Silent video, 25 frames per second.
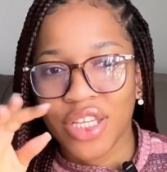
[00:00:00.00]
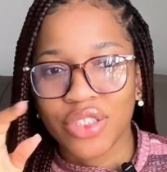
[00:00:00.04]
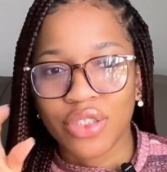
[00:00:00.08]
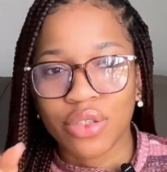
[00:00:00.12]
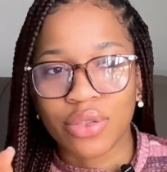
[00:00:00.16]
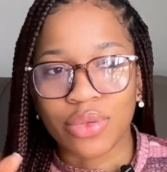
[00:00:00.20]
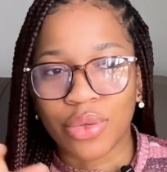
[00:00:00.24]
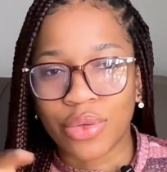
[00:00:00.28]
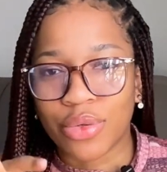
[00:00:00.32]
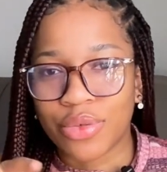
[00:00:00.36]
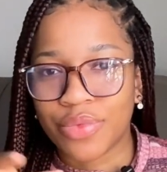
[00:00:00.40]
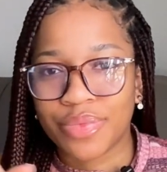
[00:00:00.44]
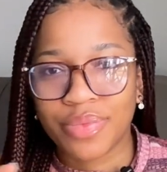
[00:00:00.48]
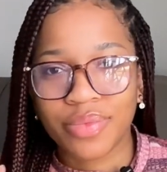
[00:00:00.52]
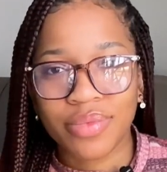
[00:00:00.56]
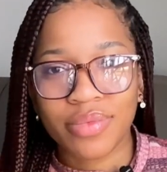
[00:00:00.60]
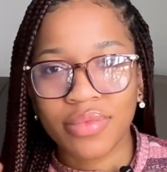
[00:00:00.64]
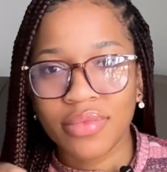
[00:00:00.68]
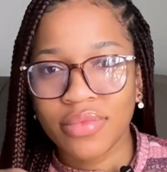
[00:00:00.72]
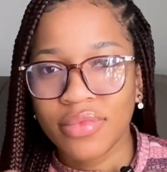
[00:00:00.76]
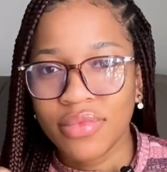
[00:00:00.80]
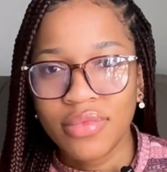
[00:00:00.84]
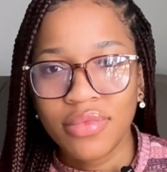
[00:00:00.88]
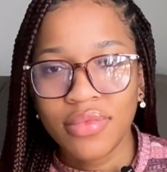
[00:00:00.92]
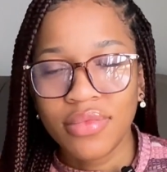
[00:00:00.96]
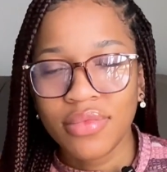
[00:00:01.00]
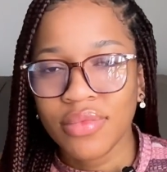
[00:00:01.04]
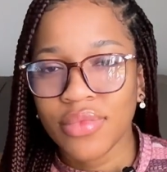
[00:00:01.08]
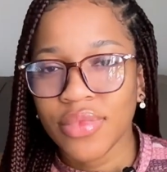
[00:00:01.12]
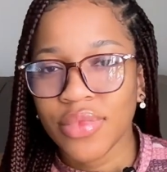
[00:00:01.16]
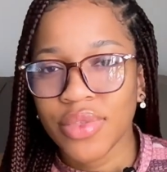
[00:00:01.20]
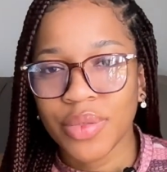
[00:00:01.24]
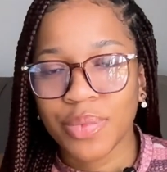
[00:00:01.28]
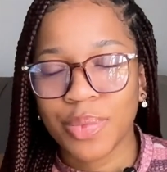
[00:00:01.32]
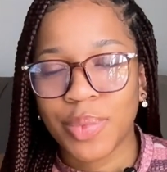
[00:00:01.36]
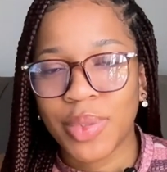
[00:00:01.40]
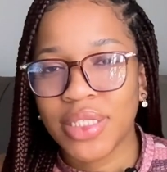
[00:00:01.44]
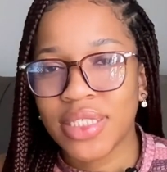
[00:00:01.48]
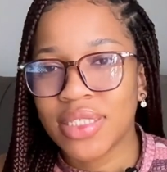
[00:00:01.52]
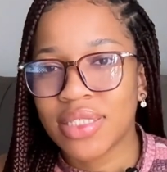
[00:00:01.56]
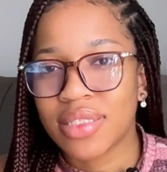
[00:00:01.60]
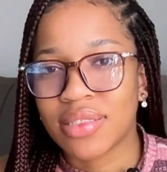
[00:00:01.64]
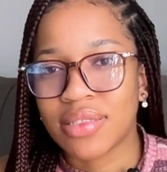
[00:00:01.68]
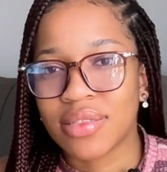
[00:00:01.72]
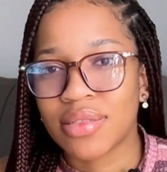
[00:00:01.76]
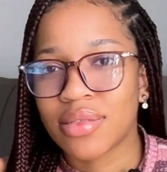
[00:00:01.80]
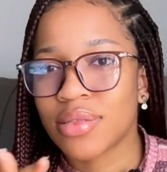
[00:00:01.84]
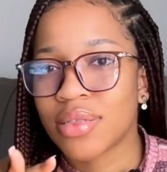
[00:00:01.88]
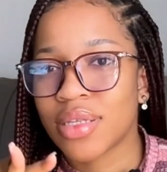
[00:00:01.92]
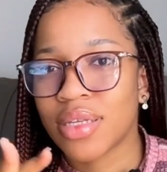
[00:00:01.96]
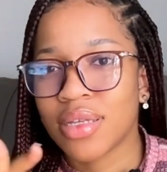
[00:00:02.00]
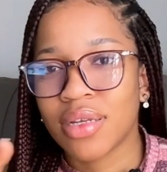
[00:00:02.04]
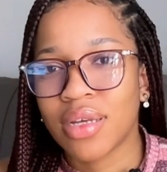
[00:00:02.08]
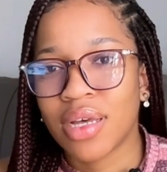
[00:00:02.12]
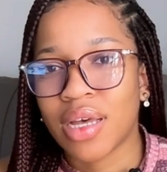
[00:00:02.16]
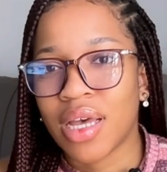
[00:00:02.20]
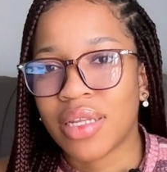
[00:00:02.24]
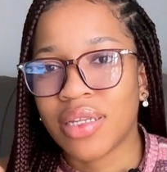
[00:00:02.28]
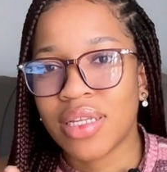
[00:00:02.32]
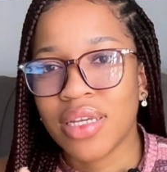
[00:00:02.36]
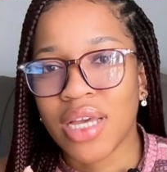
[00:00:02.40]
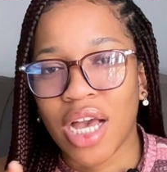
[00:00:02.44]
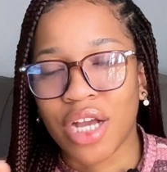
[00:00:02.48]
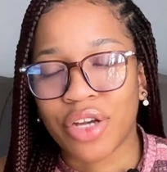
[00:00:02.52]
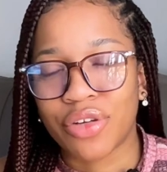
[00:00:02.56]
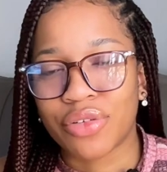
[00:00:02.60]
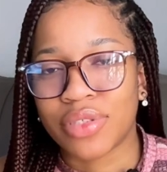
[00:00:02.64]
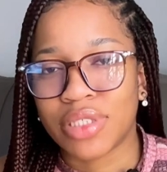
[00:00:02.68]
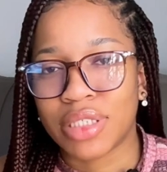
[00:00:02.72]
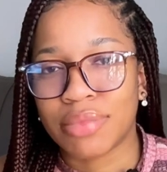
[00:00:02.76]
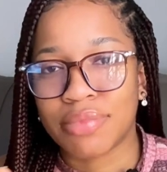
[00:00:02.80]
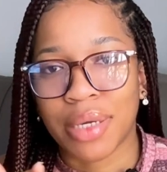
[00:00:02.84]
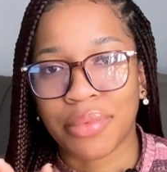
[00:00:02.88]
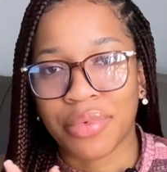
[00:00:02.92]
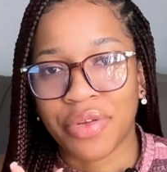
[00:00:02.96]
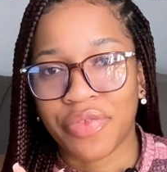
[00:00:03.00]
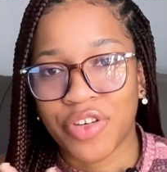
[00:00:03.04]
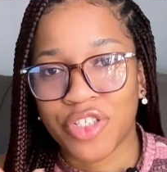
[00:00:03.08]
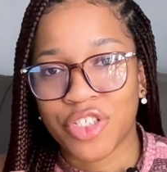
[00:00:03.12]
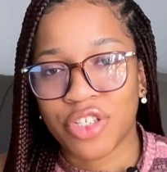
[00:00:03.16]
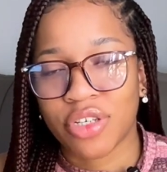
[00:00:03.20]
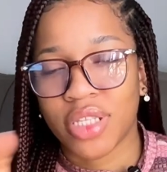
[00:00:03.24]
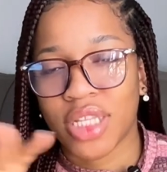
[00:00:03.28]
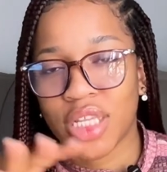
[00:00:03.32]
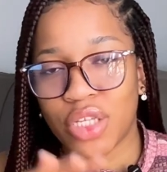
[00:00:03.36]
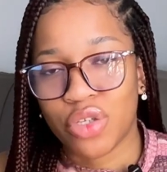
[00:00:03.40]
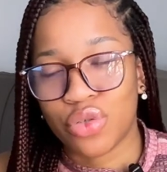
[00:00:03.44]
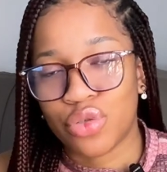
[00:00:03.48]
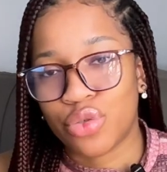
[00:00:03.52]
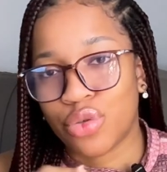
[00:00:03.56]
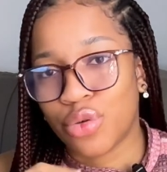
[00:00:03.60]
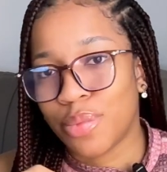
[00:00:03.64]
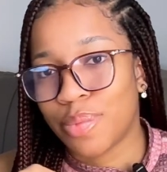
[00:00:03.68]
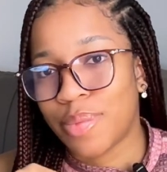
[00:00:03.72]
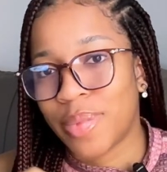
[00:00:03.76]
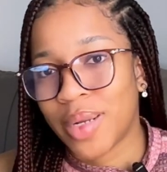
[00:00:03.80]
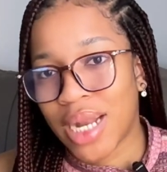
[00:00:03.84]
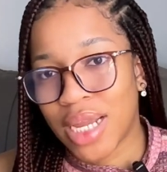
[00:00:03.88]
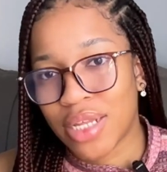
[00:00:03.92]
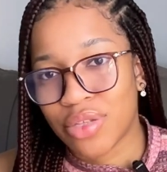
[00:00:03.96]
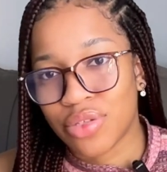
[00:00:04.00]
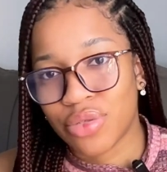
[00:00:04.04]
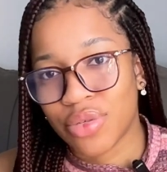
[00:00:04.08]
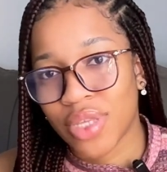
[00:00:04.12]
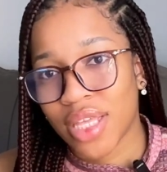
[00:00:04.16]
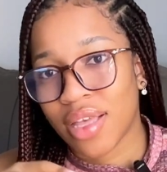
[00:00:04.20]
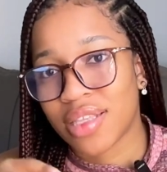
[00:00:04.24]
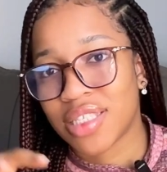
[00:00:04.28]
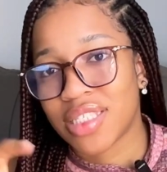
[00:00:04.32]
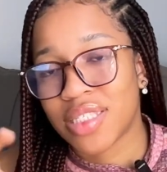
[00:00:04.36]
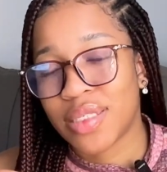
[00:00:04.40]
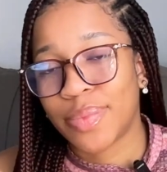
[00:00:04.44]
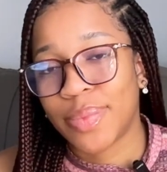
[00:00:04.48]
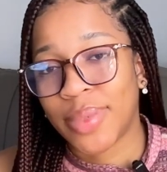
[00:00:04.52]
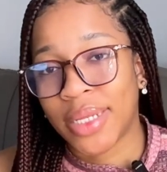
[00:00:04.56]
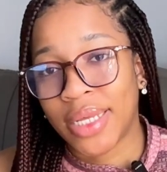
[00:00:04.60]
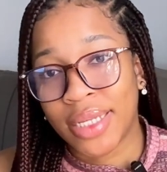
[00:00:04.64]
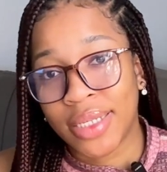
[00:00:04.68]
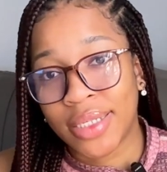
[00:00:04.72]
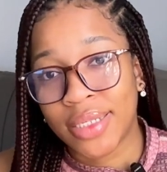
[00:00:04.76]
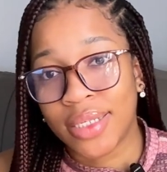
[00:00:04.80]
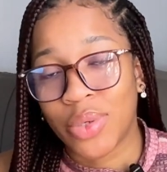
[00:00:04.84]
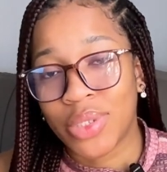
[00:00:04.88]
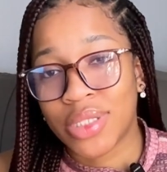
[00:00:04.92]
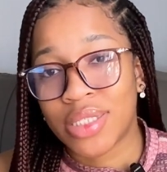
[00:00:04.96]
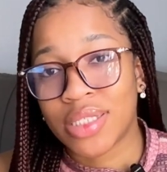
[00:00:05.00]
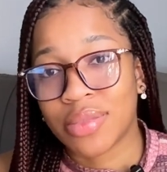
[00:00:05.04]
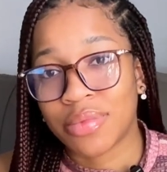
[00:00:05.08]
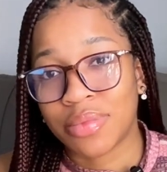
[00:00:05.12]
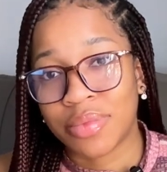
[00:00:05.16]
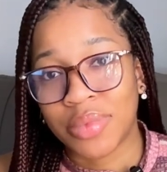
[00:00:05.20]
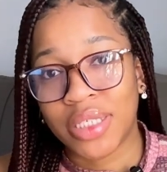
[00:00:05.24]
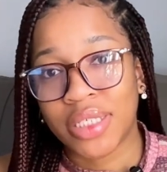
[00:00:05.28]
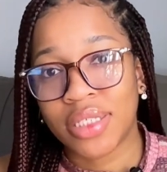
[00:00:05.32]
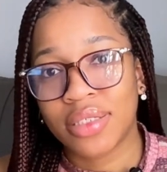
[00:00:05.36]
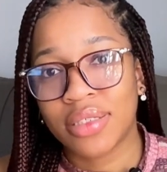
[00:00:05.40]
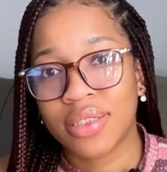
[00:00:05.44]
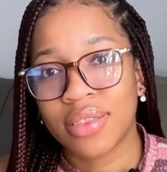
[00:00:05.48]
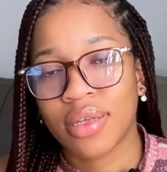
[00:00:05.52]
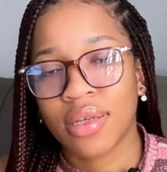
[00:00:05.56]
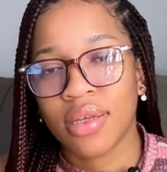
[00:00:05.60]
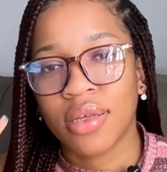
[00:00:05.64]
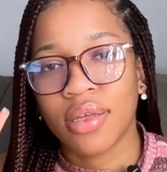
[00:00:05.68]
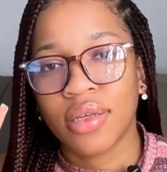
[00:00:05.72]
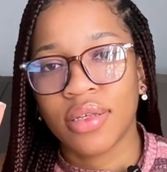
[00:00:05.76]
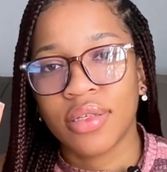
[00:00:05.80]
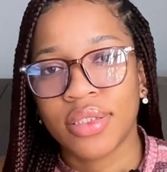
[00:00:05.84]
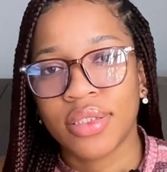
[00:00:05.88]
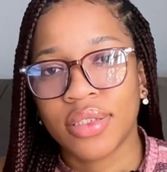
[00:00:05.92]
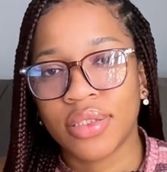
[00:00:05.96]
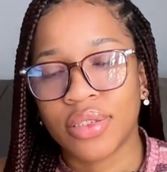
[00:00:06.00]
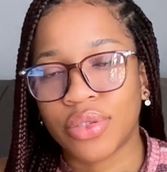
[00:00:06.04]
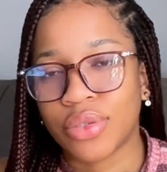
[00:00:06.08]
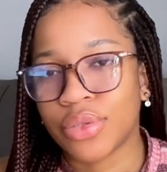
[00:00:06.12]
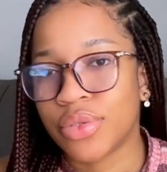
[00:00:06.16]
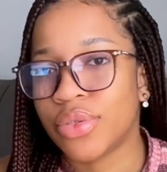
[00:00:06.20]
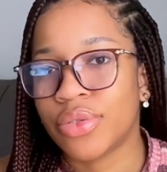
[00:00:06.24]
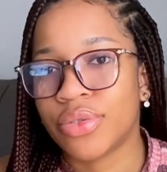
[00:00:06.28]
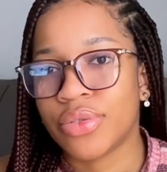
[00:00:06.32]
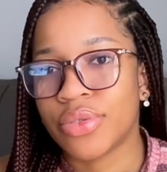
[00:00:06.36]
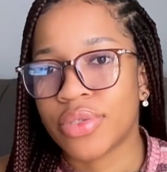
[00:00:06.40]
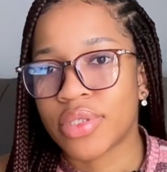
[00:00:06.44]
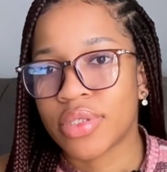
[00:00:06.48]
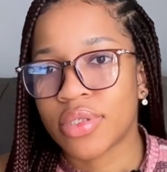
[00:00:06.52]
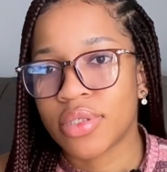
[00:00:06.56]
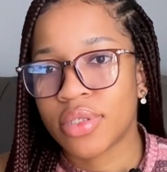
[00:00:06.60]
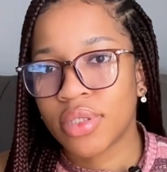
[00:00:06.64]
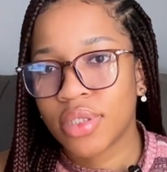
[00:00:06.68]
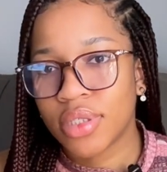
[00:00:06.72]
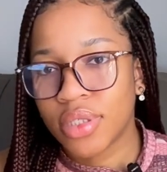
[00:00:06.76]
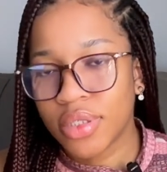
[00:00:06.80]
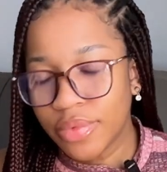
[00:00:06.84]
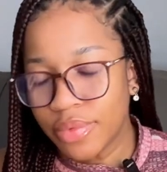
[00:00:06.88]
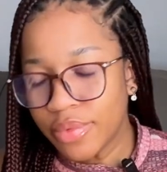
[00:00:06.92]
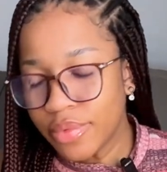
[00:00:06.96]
So please, any acronym abbreviation that you don't plan to explain what it means, don't use it.